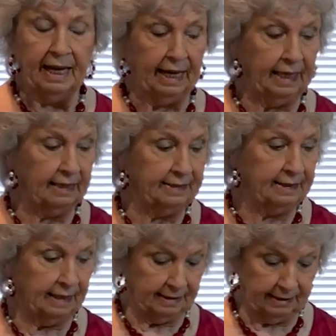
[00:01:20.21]
And
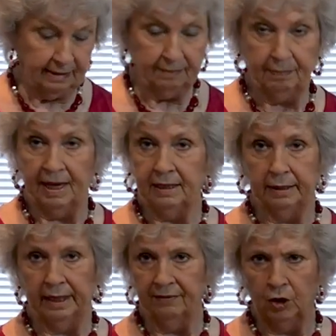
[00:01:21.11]
uh,
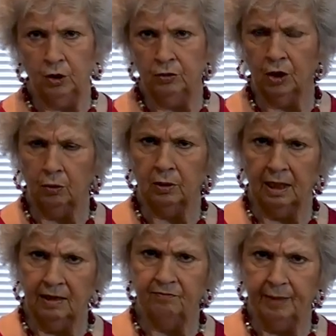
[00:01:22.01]
bacon. Who don't
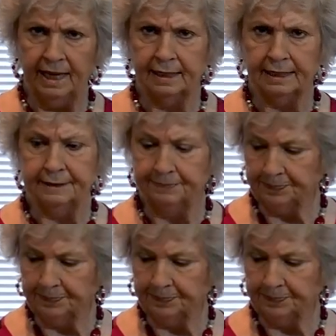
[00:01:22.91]
love bacon?